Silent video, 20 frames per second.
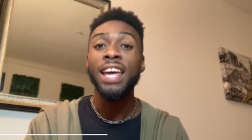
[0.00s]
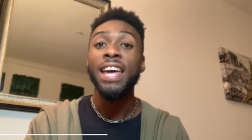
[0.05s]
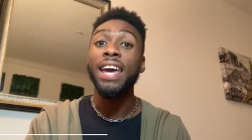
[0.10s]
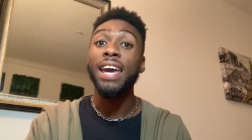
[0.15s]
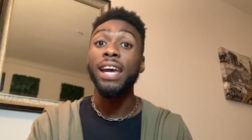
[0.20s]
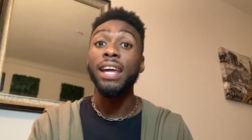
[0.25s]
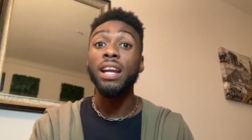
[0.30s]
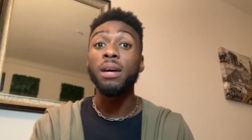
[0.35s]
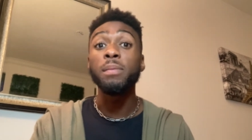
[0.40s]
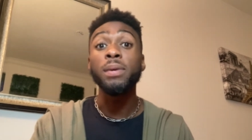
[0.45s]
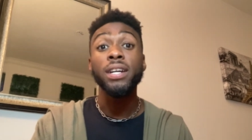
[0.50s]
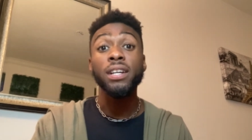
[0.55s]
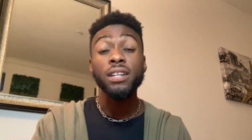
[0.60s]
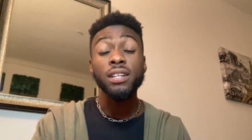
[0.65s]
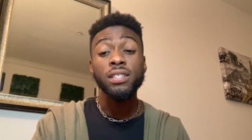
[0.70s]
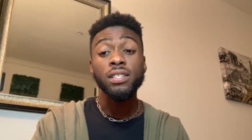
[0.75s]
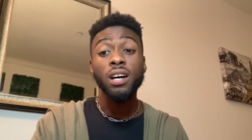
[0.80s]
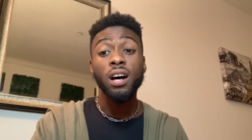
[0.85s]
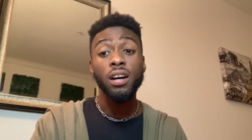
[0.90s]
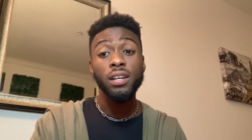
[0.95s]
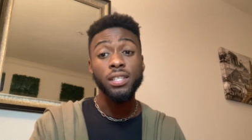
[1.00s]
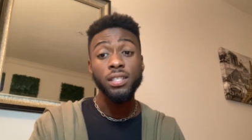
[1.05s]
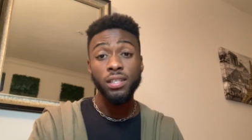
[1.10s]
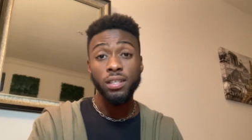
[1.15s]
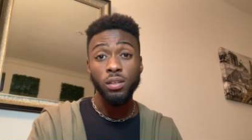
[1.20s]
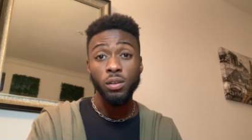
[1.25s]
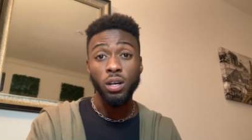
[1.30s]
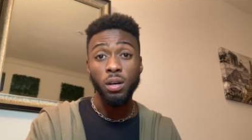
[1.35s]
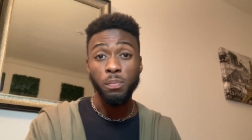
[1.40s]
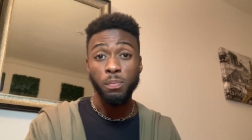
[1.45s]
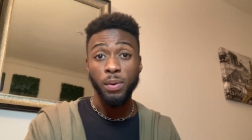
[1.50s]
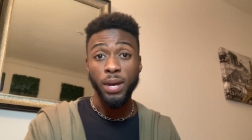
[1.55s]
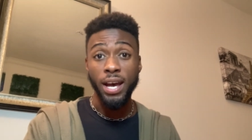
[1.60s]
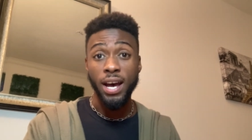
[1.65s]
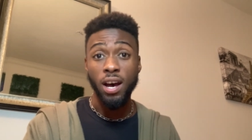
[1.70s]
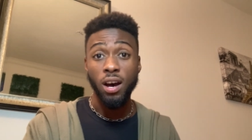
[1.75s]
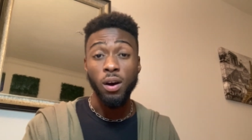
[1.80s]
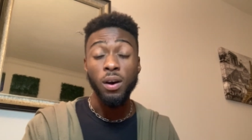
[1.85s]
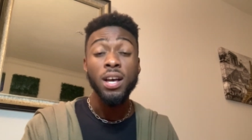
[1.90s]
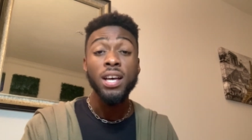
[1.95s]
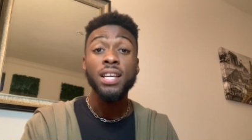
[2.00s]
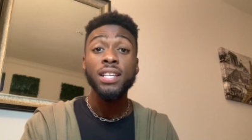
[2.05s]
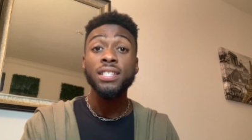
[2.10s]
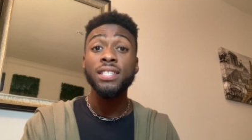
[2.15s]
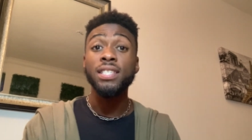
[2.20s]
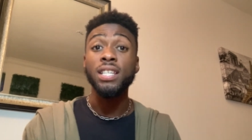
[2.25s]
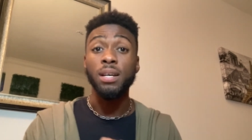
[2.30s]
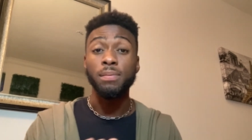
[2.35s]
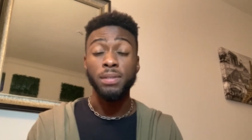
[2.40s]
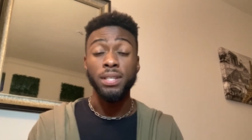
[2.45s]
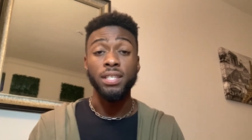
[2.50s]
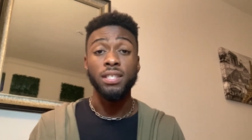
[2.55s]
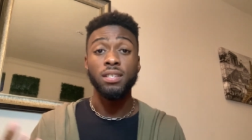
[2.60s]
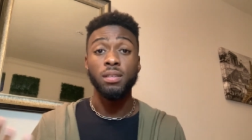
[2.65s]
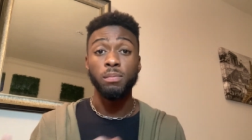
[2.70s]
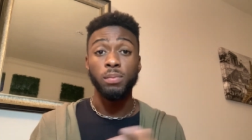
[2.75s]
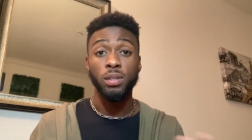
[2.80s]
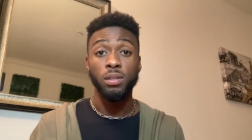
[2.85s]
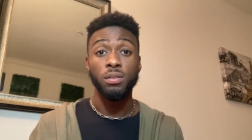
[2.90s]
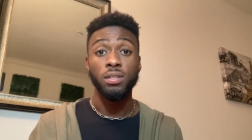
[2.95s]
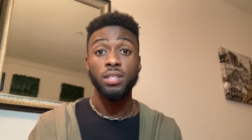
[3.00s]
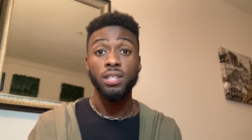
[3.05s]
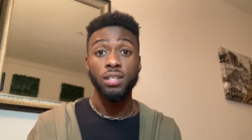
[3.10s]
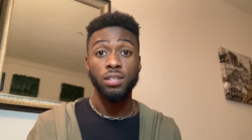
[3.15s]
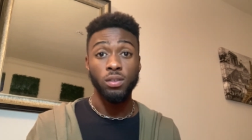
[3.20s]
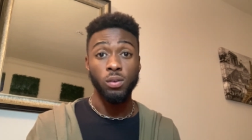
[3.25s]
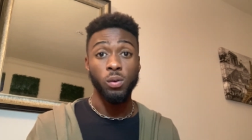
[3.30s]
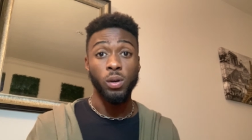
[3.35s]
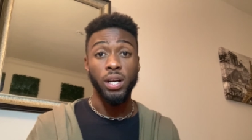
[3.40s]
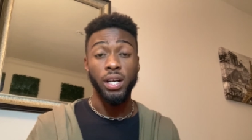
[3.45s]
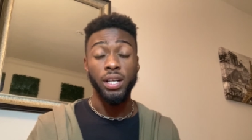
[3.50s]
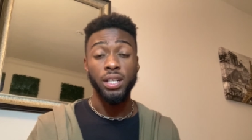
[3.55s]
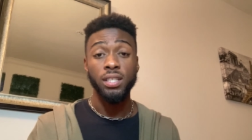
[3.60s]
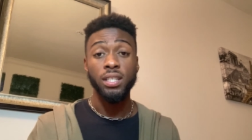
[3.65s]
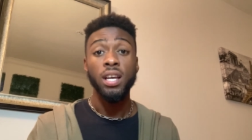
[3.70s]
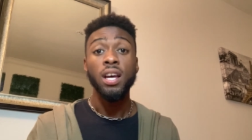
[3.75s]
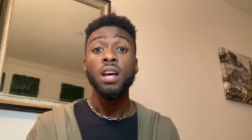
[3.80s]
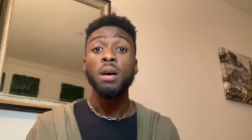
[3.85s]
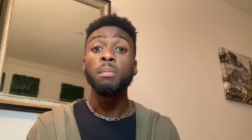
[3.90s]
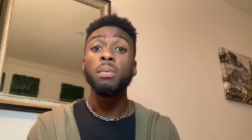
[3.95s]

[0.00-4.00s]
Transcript: And I'm here to talk to you about substance abuse disorders.